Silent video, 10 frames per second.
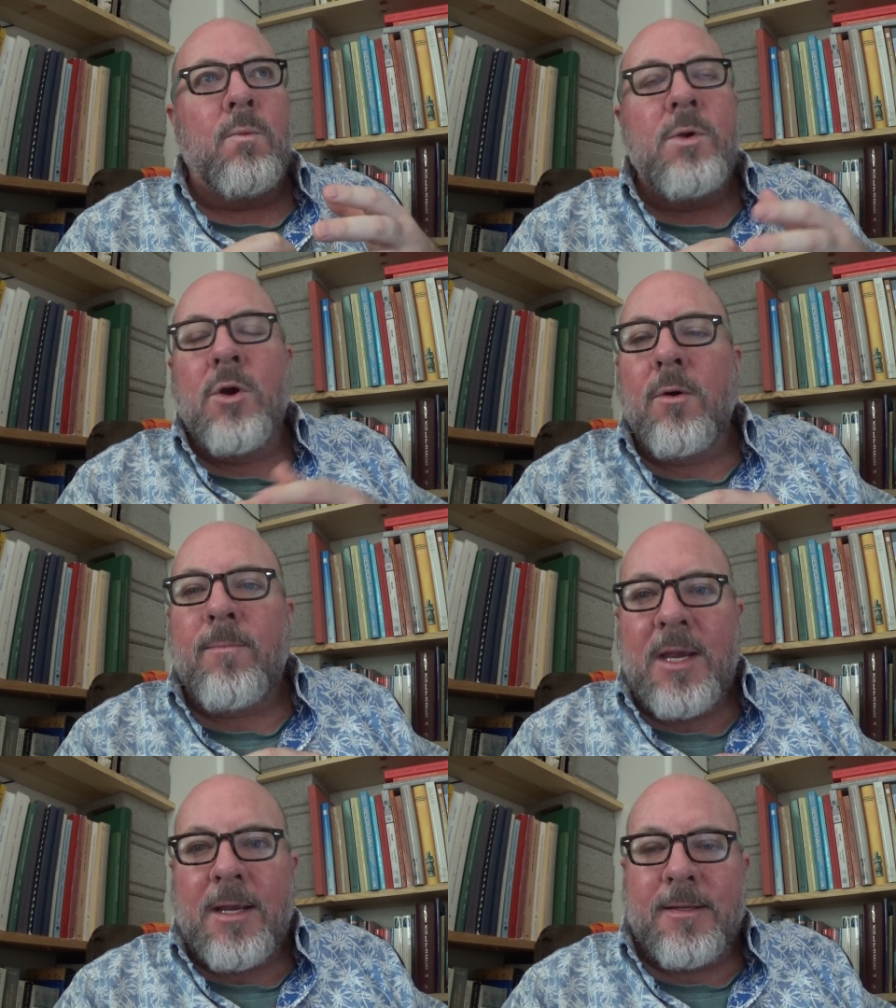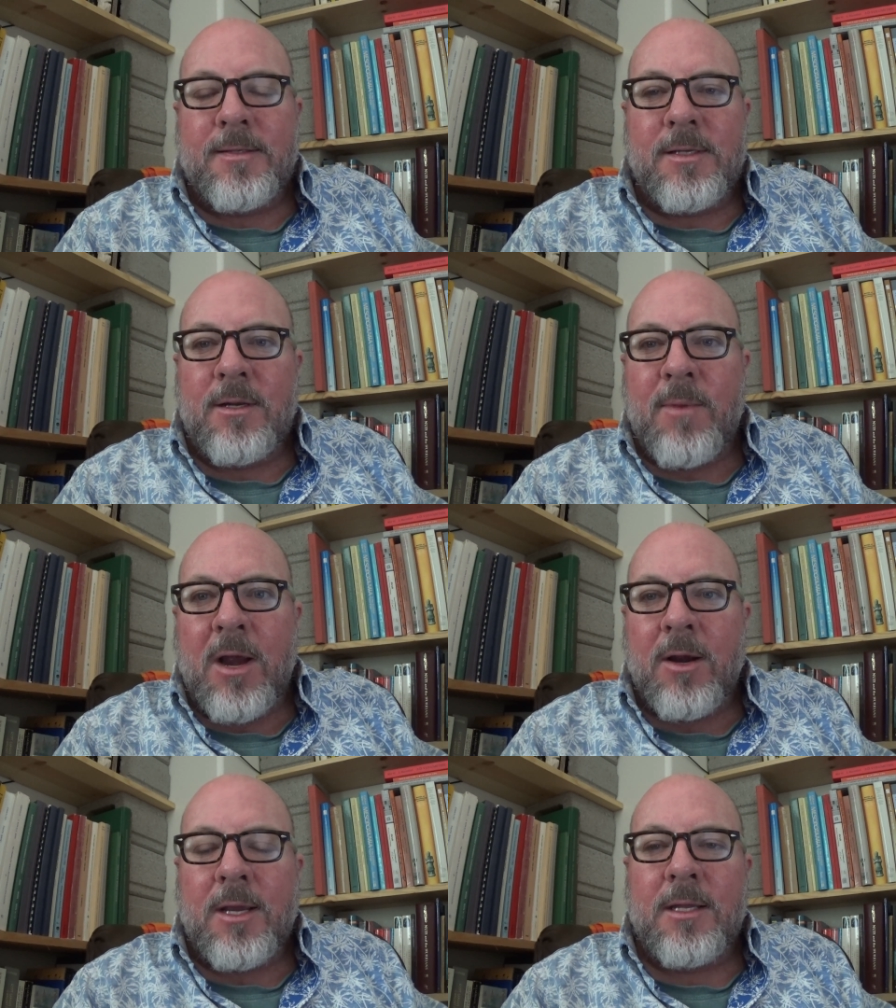Europeans and
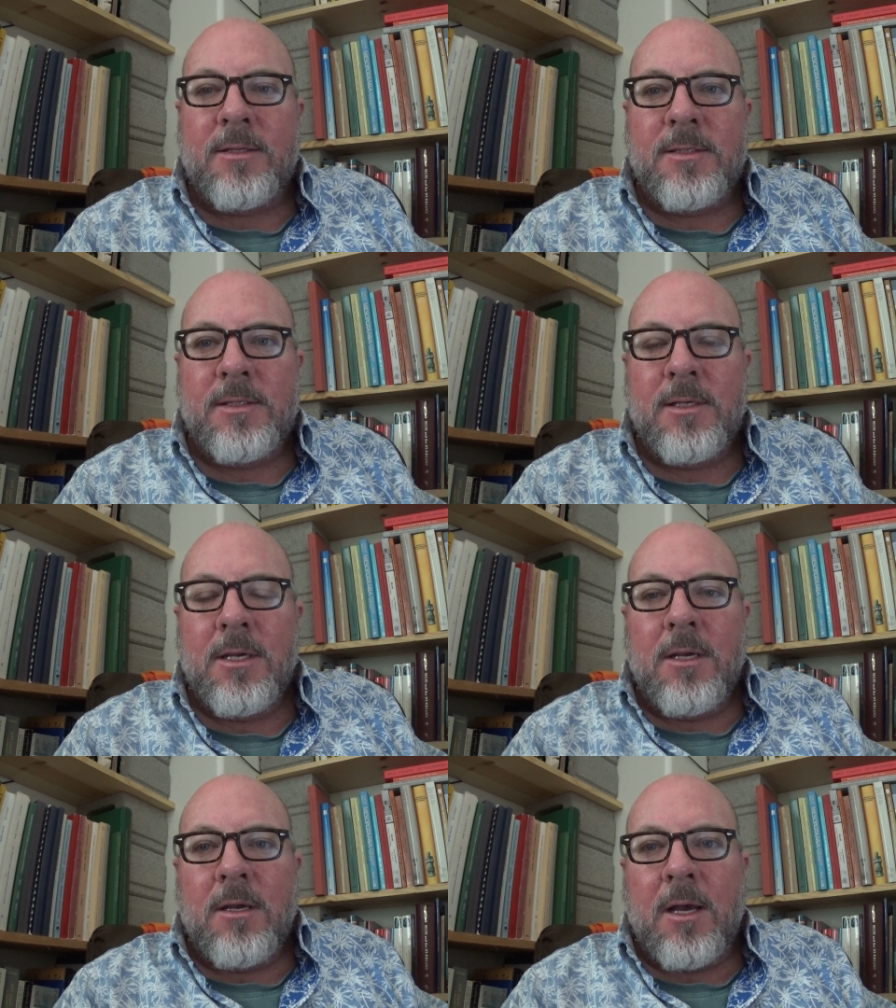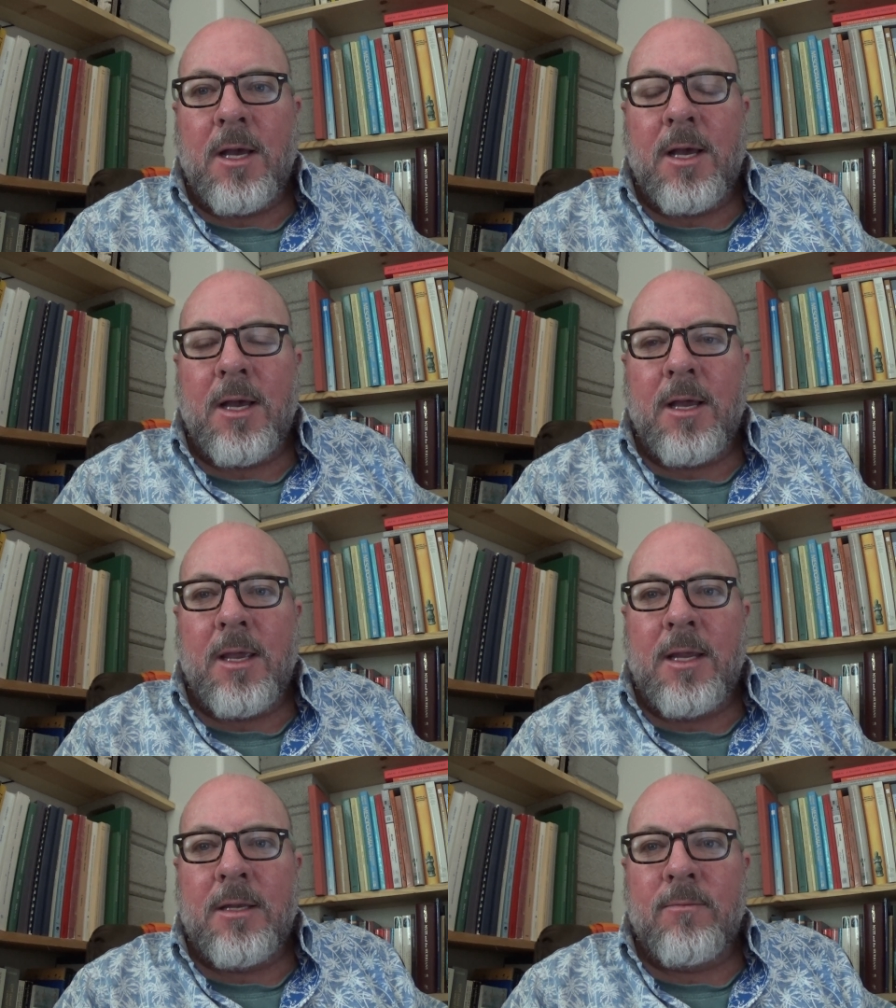Americans uh,
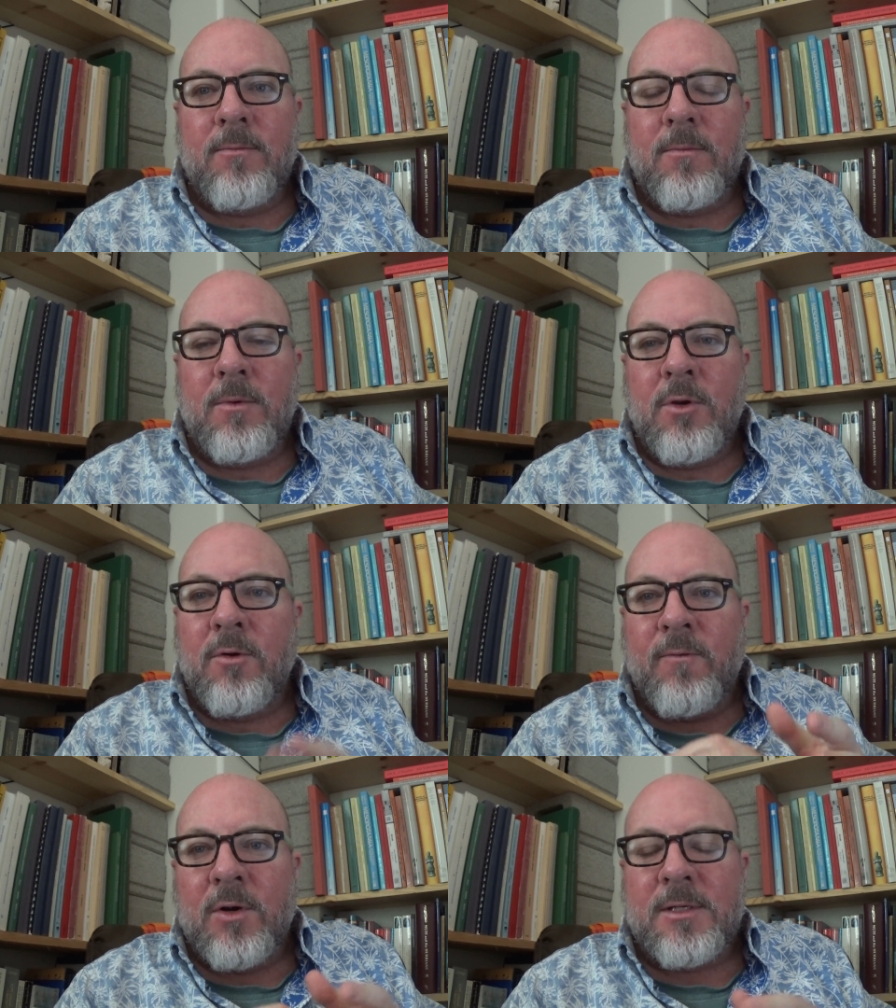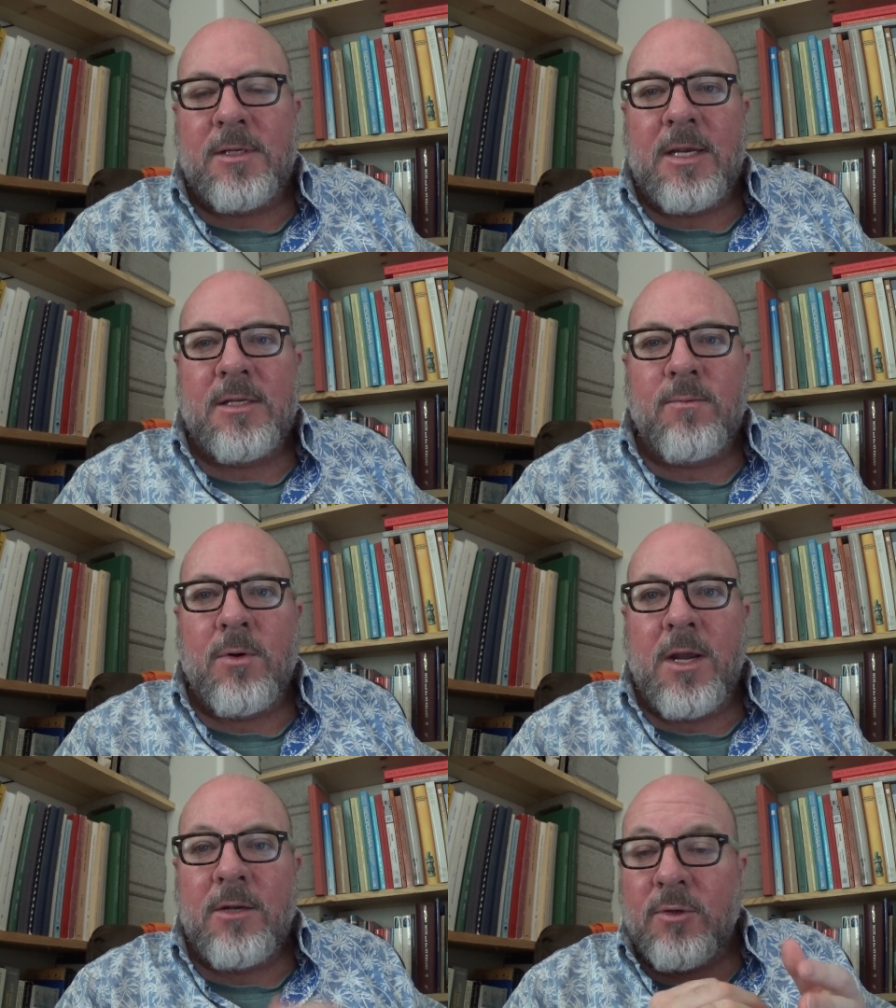in universities
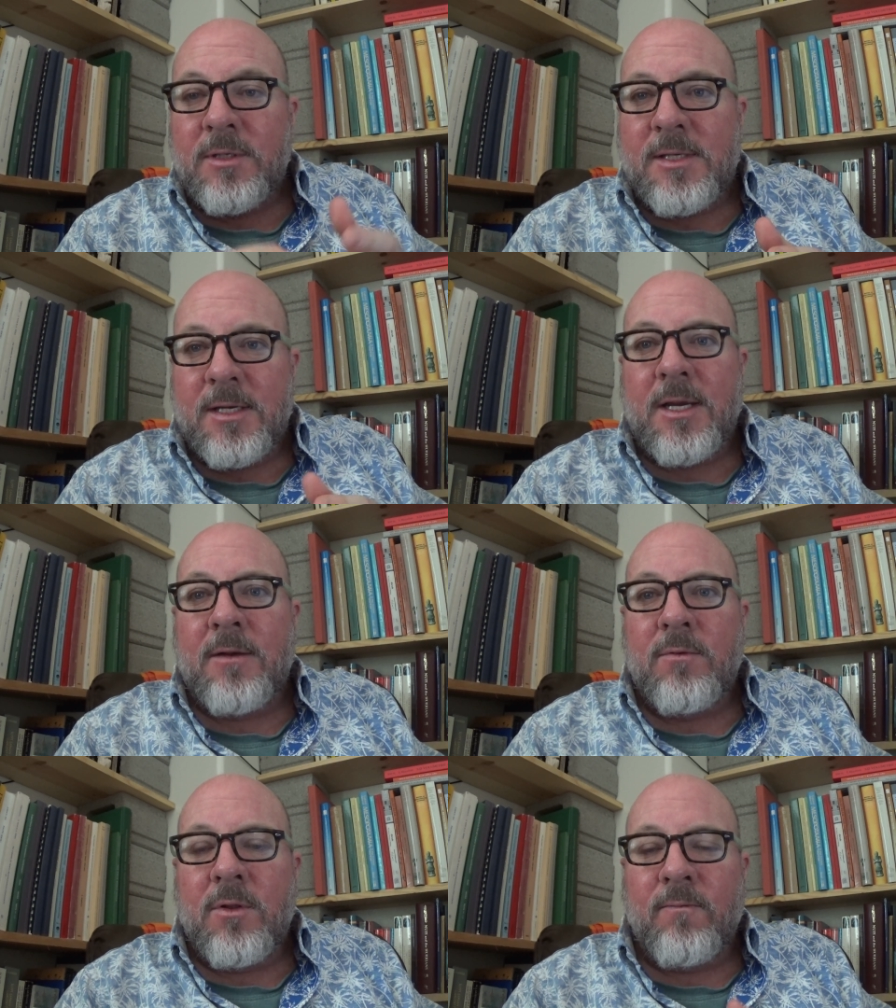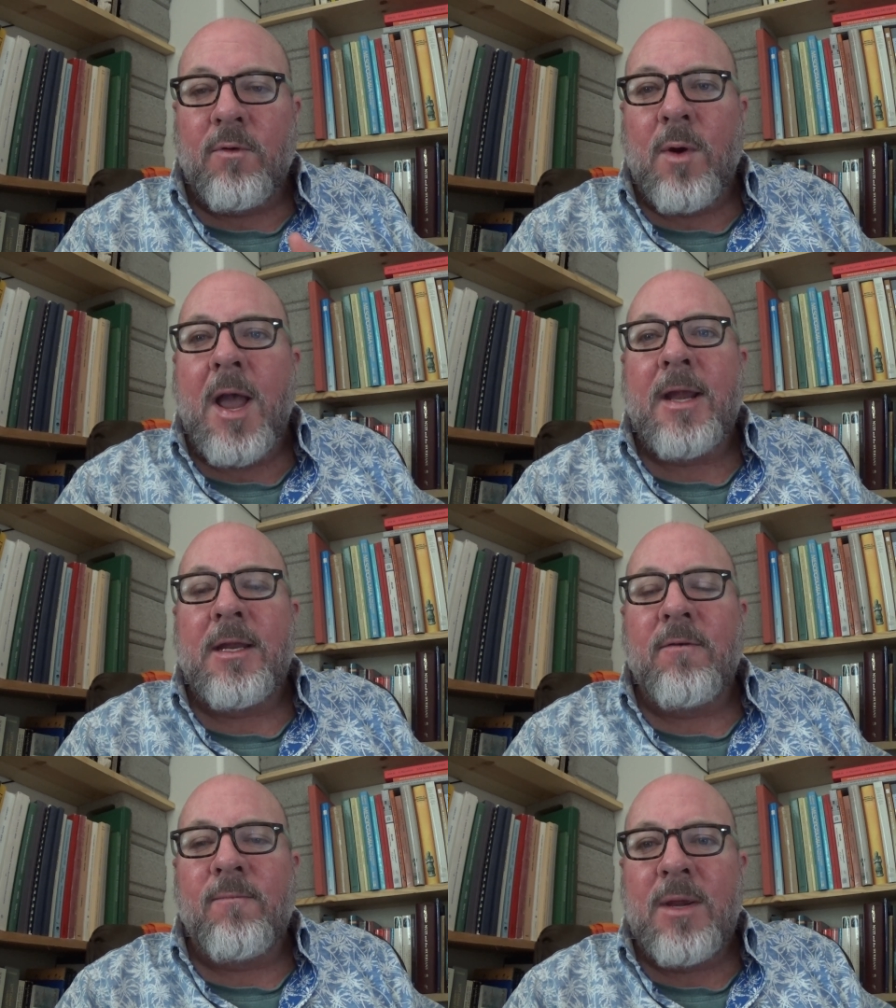were interested in the
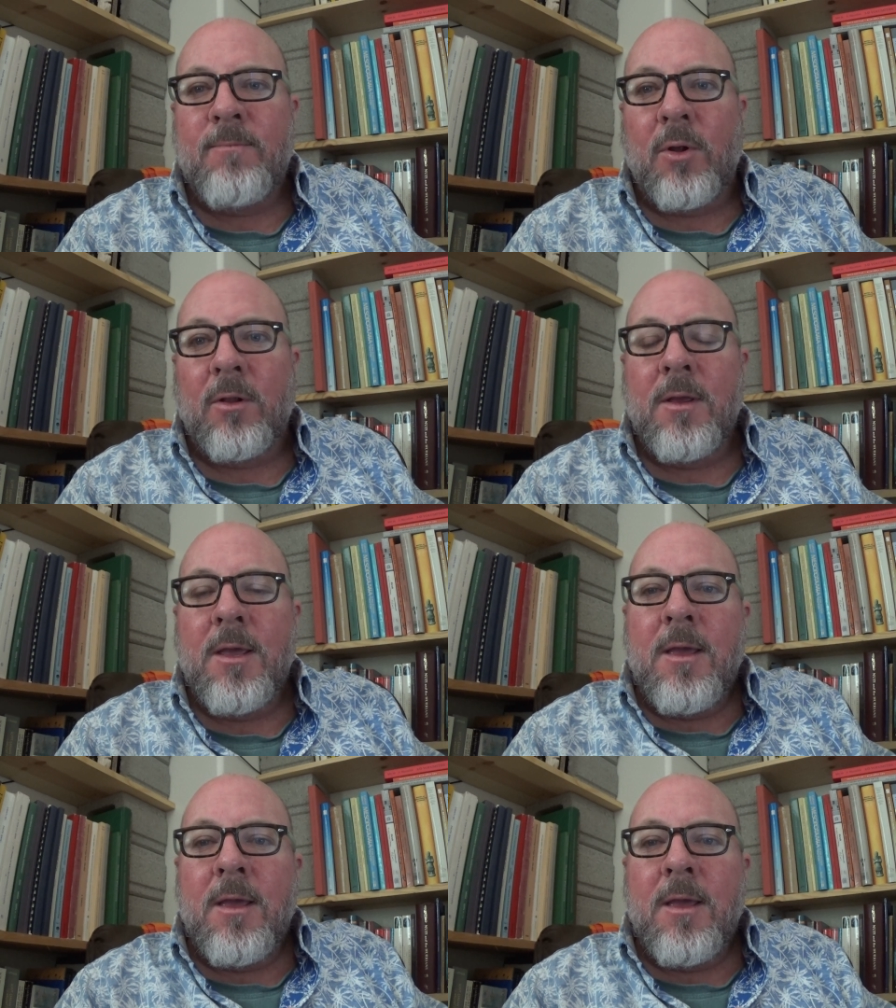variety of people.